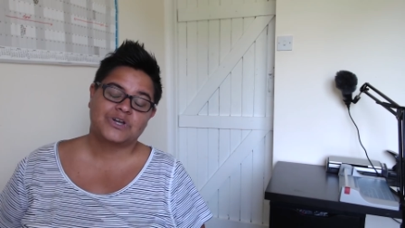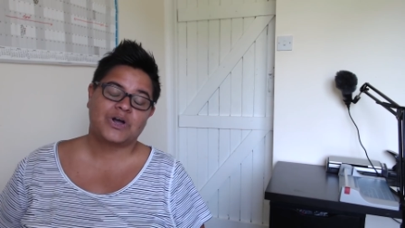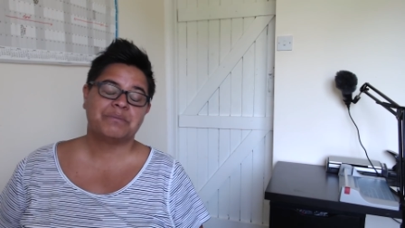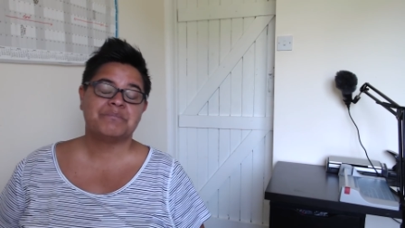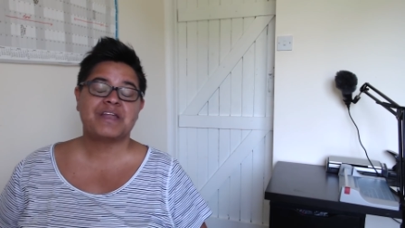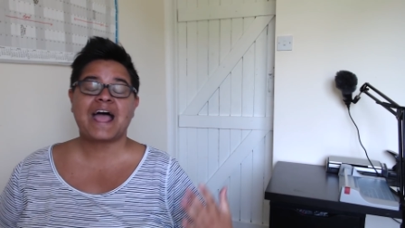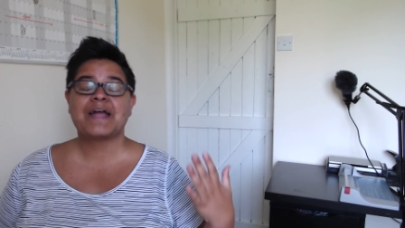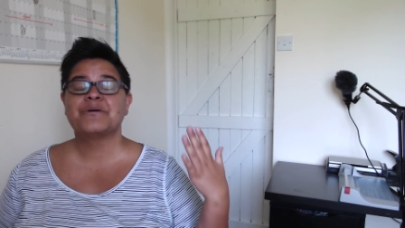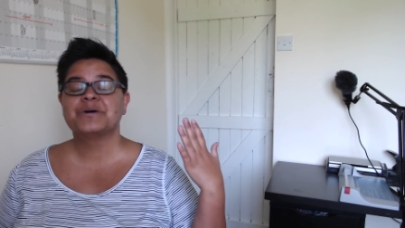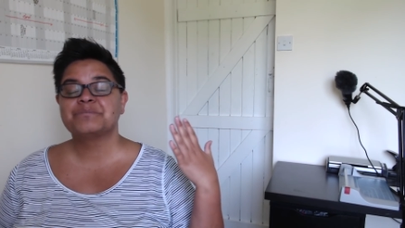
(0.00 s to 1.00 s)
I am
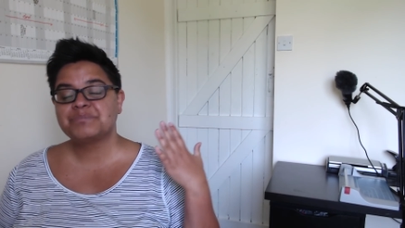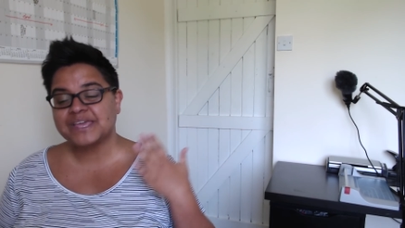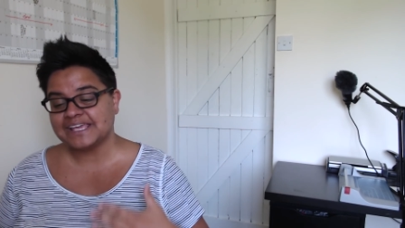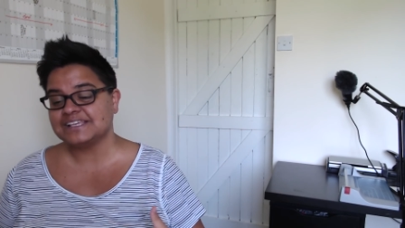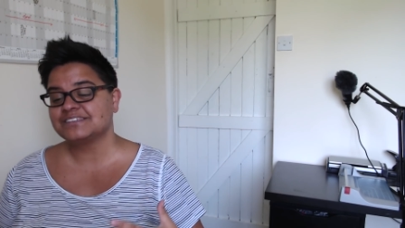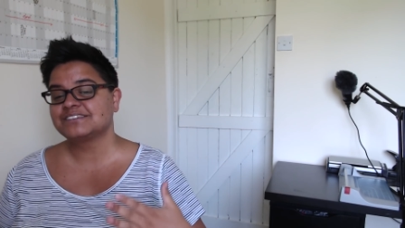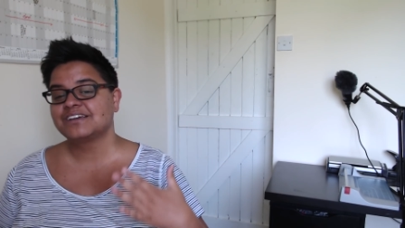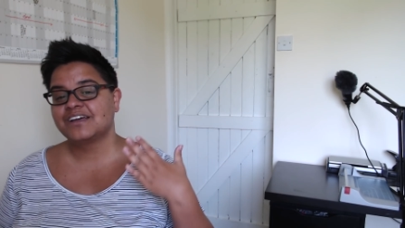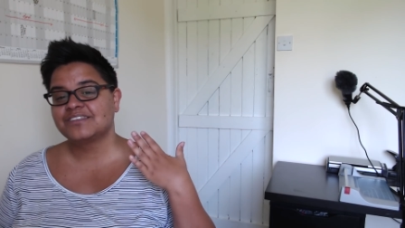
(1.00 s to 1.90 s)
now at peace.